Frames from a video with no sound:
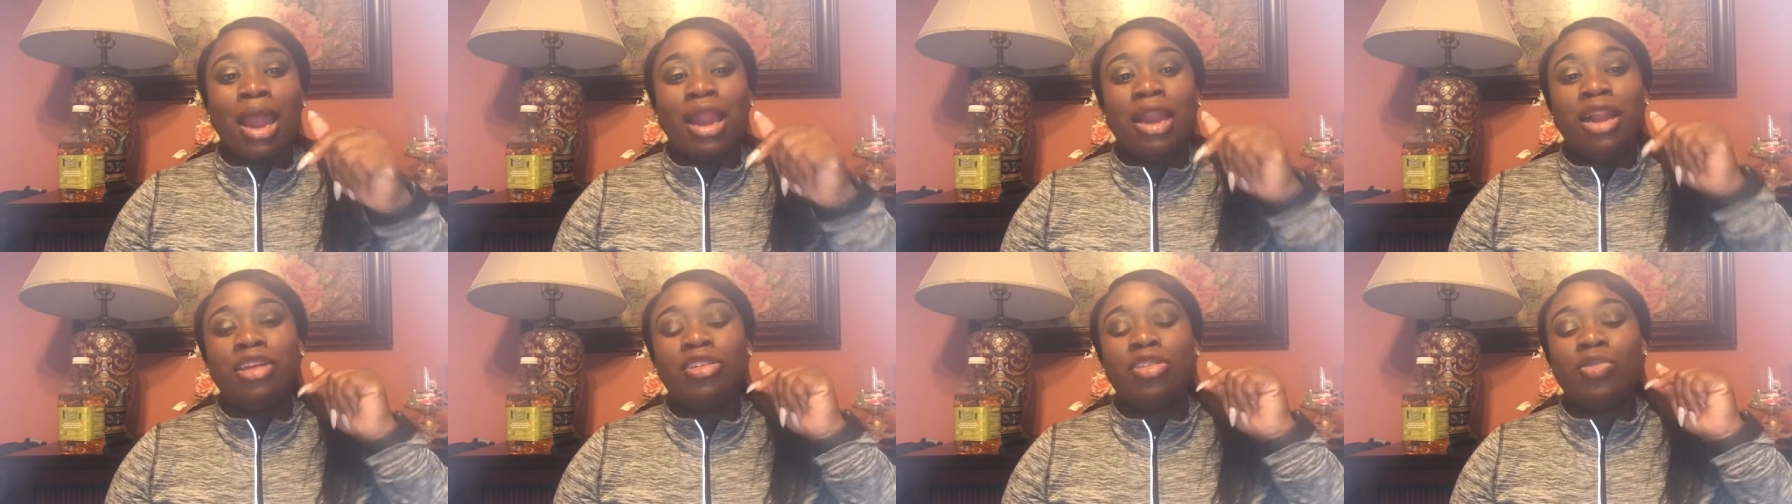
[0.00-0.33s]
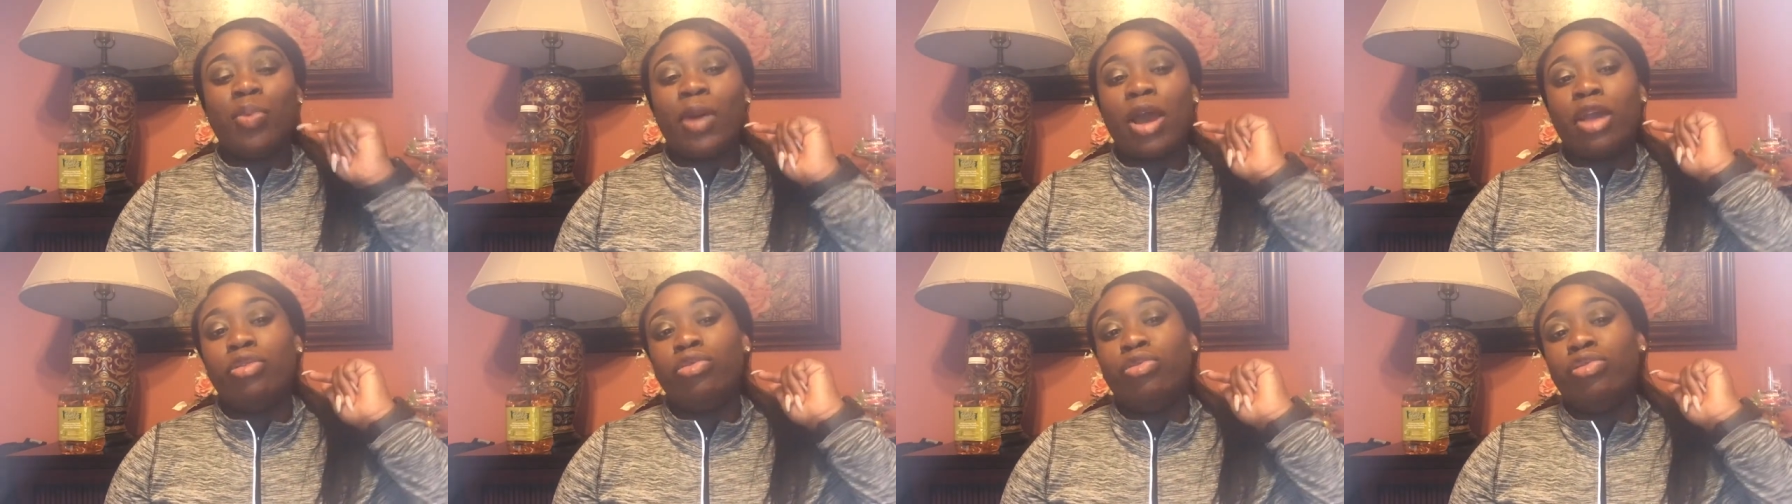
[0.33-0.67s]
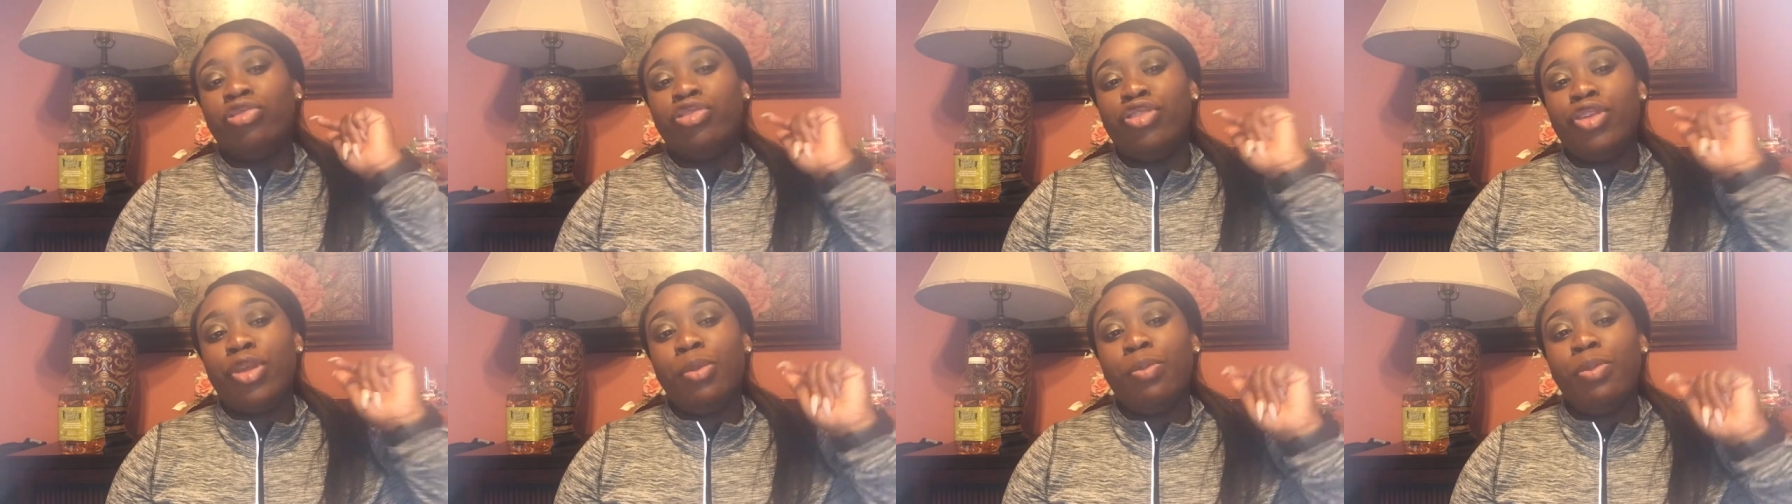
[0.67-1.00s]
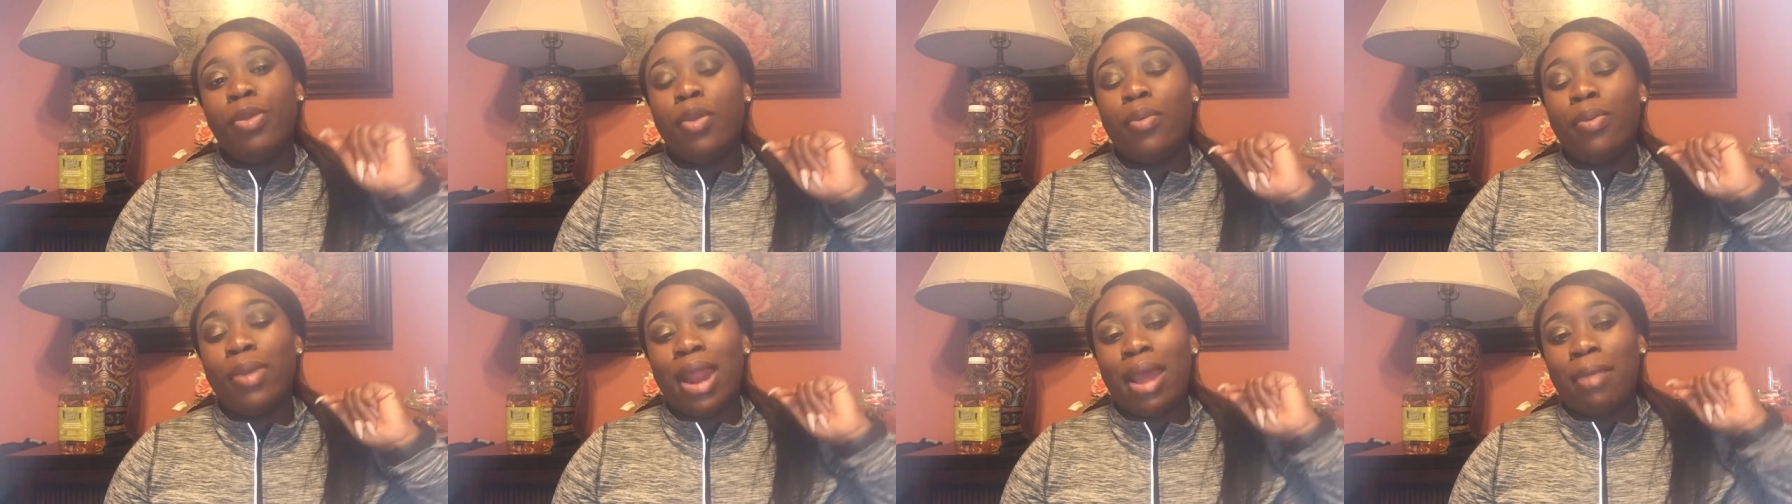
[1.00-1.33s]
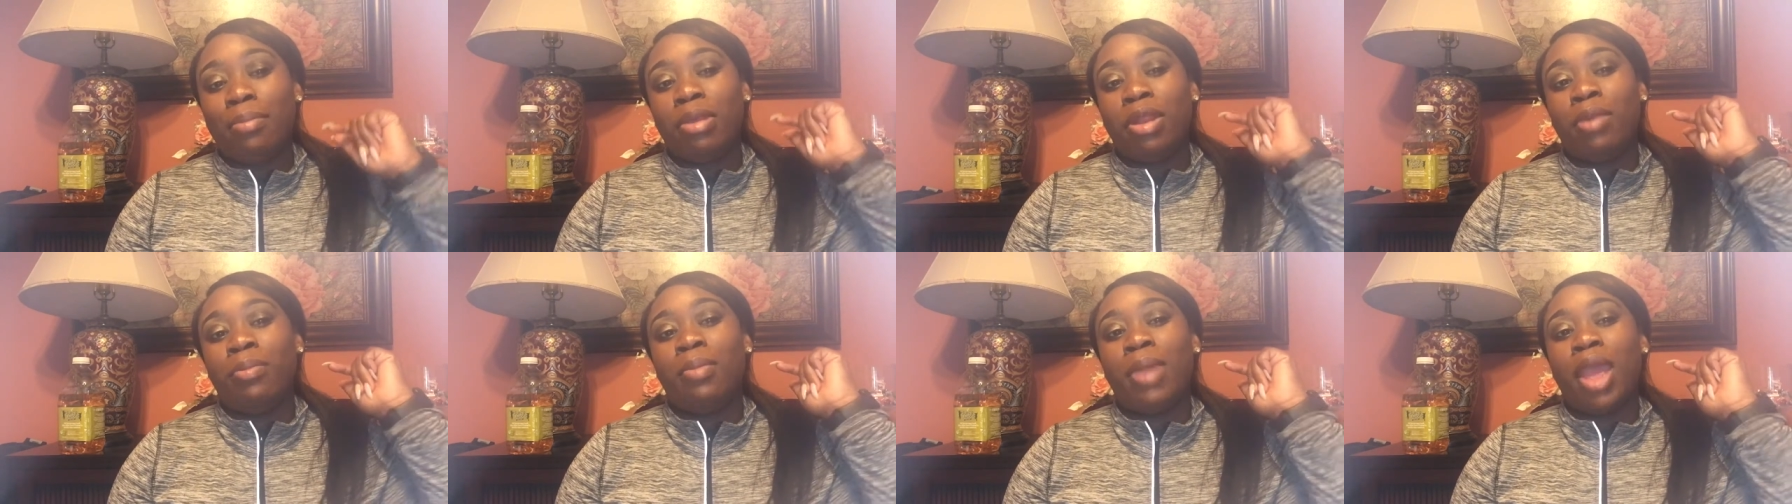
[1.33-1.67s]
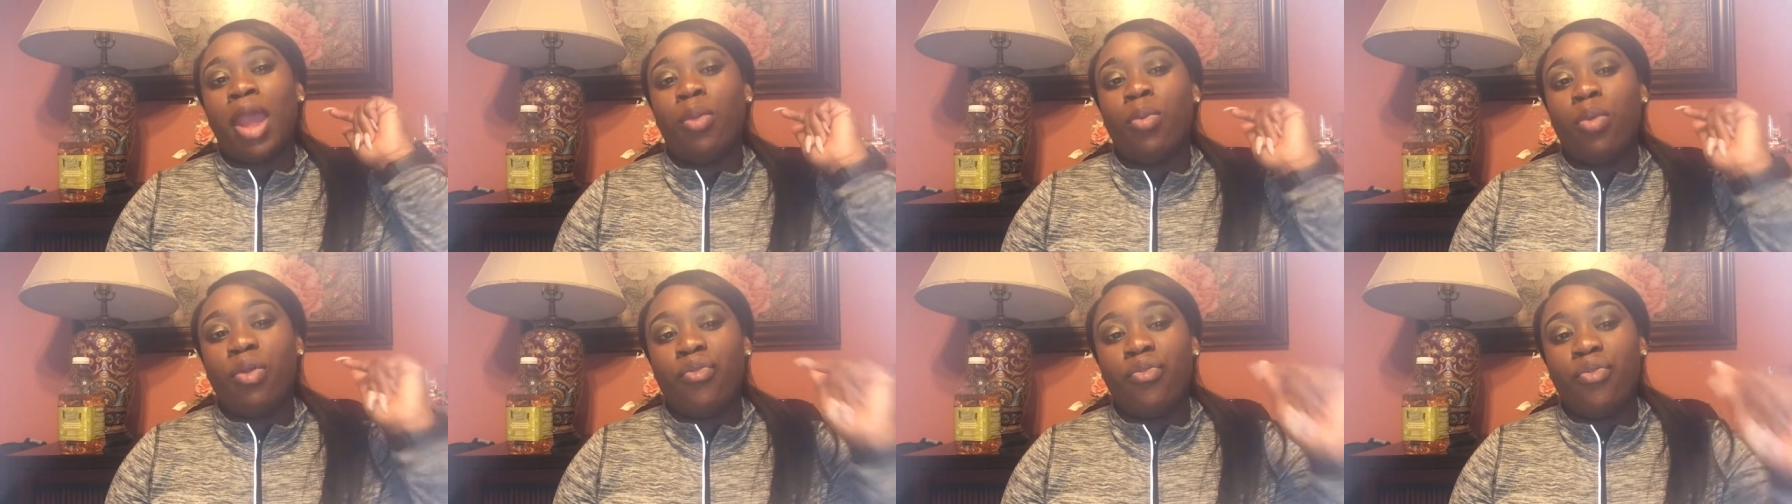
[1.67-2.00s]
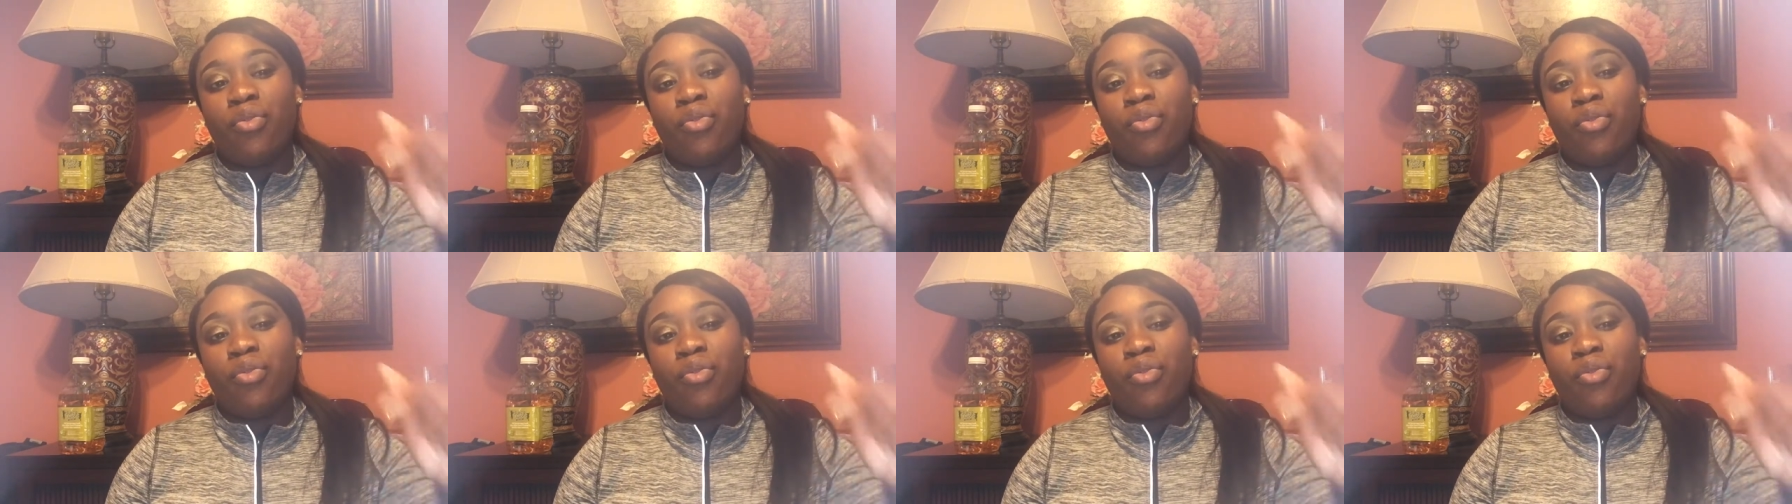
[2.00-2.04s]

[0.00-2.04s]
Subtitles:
that's why you see people that have been married